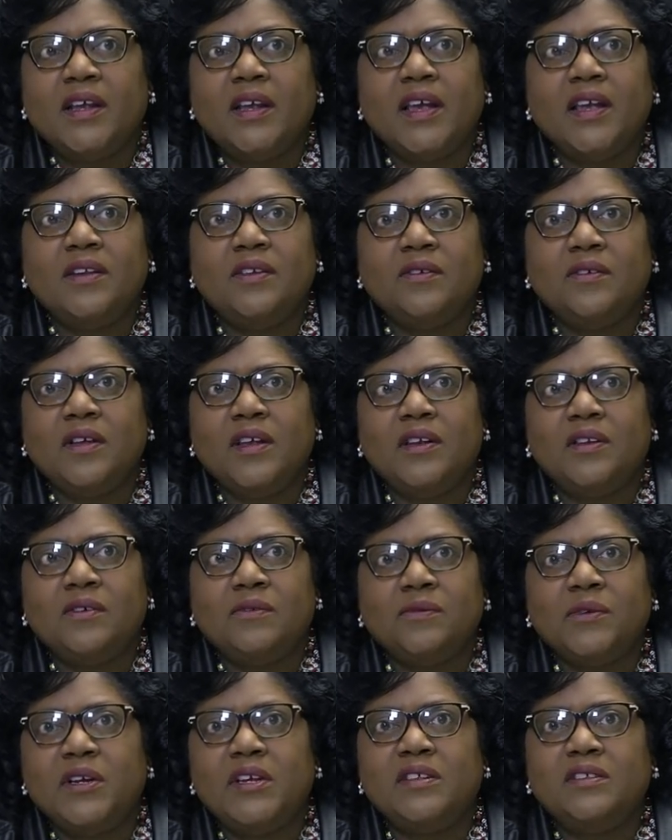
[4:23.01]
And the
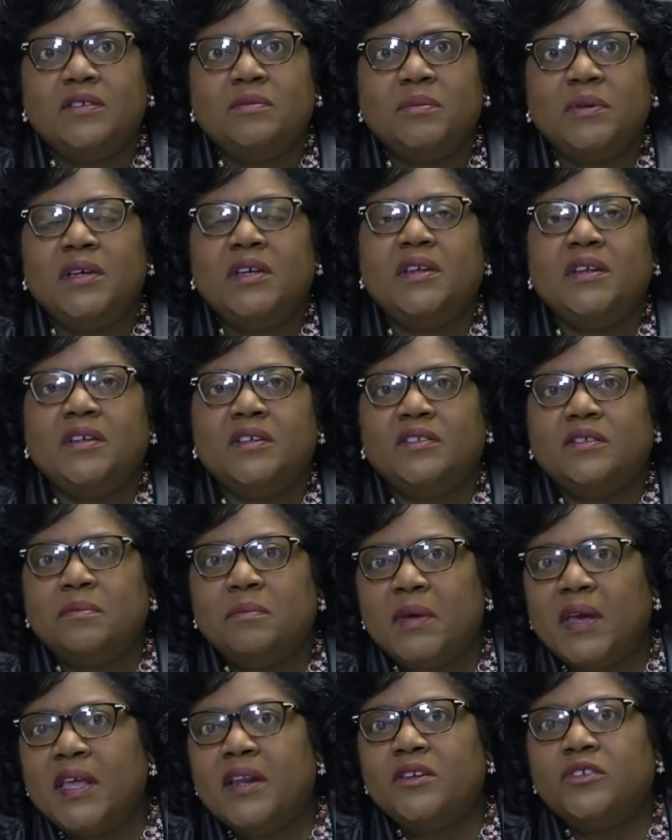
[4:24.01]
reason being is the
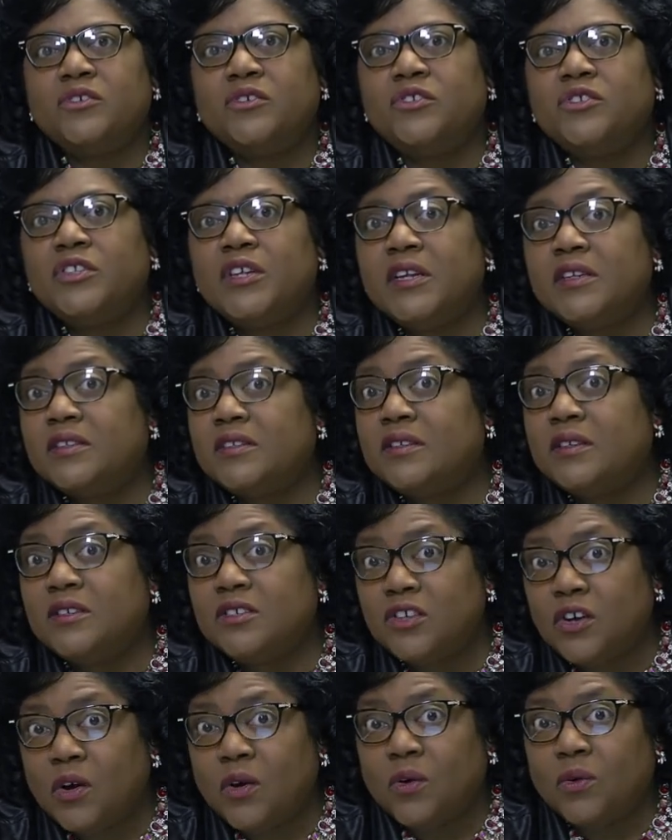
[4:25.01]
manager sets the
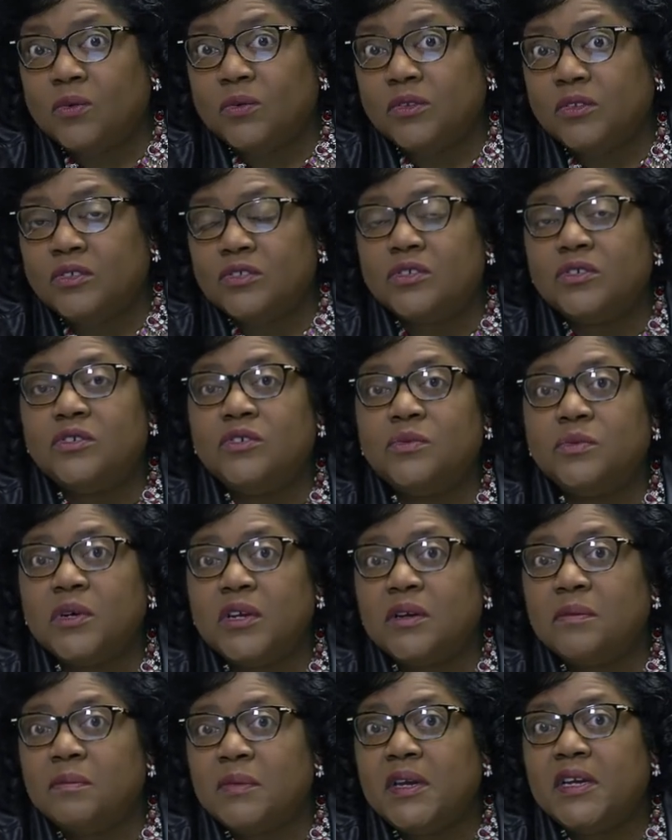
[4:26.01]
tone. So you
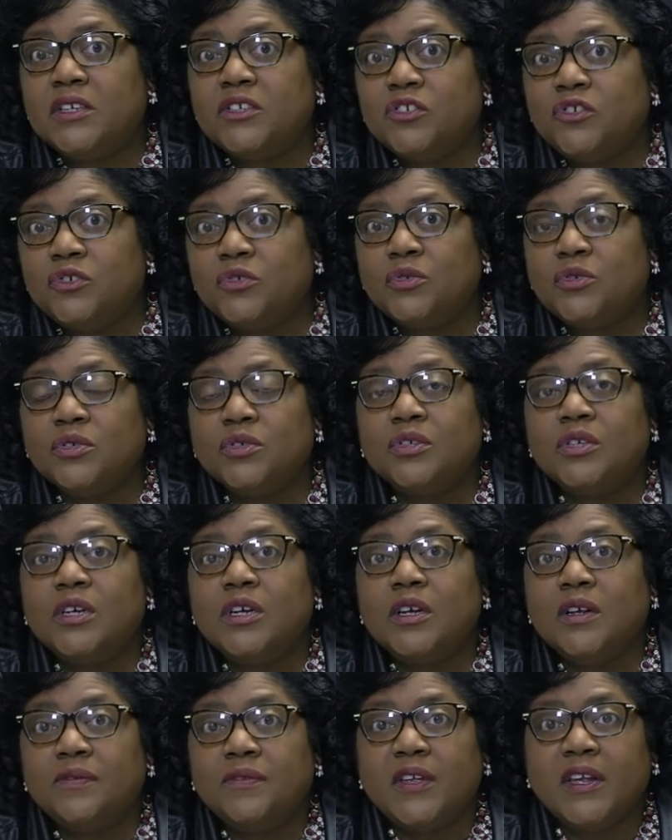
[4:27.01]
want to make sure
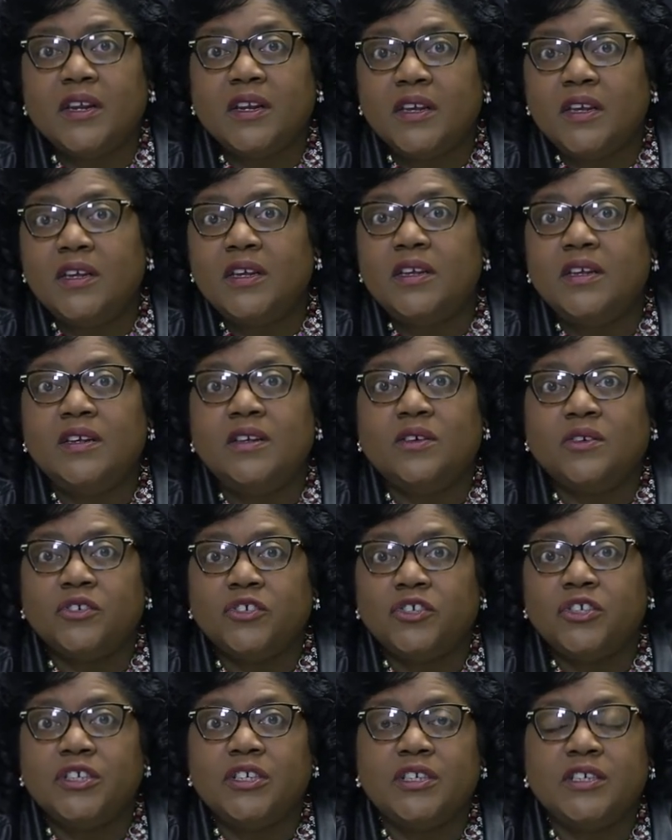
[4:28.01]
that he or
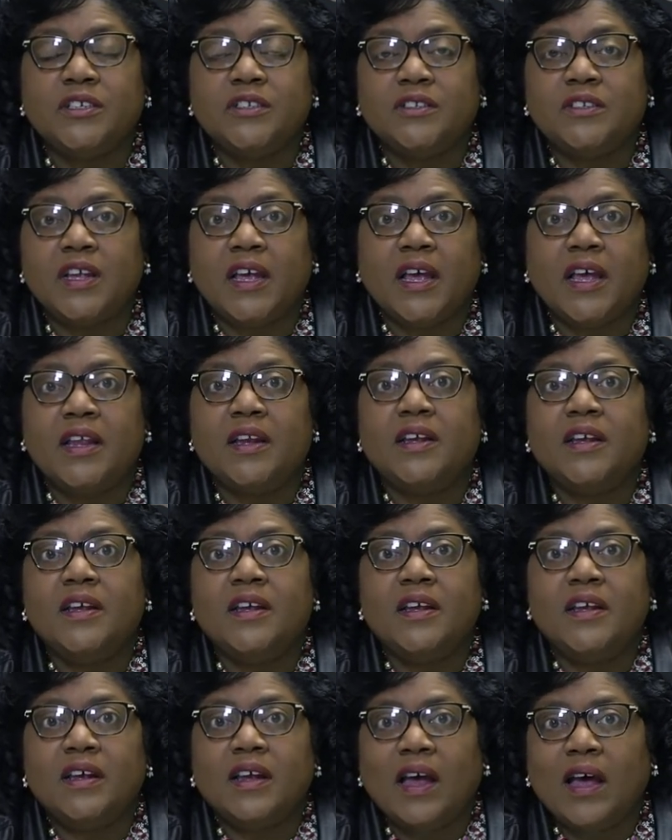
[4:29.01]
she is not
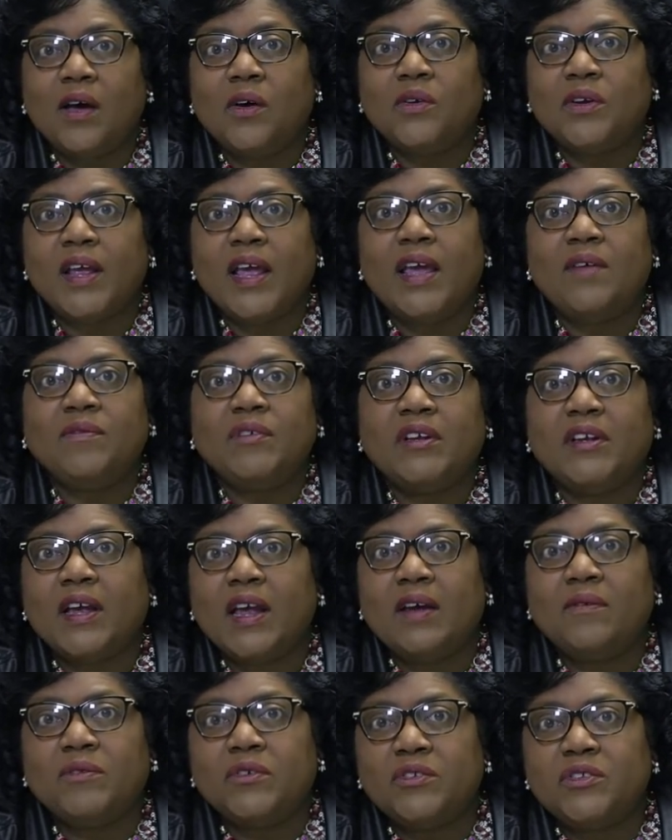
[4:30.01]
out having
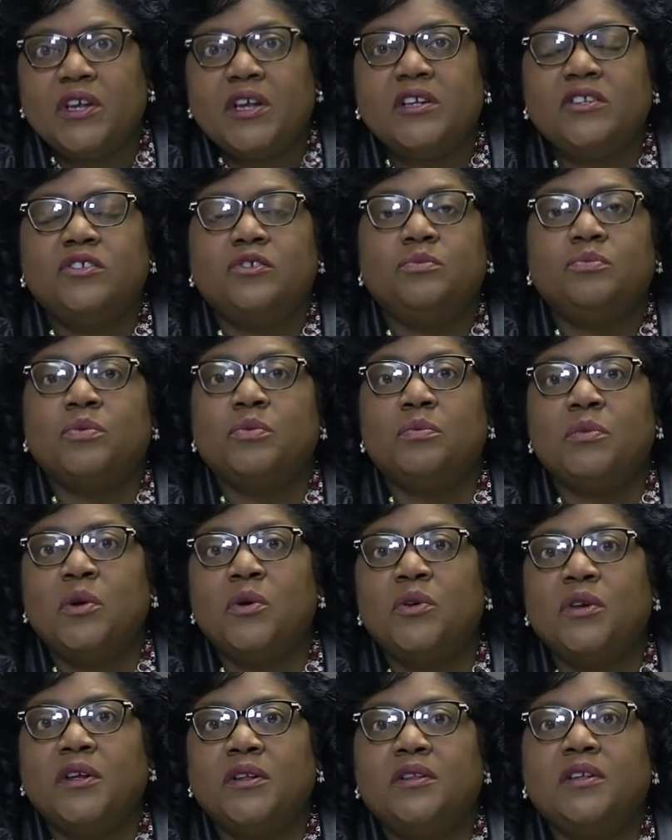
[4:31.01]
conversations
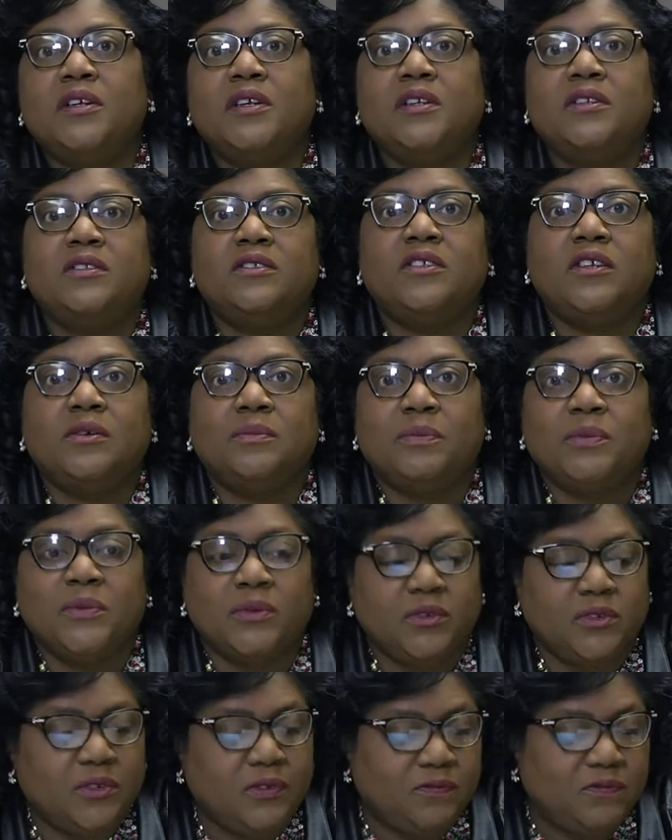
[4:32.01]
promoting these
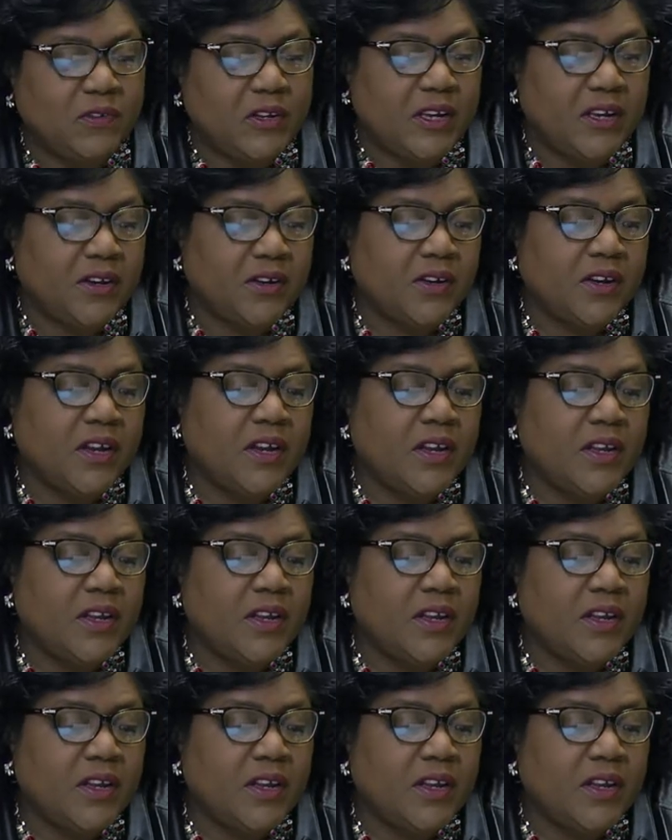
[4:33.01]
tempers to flare.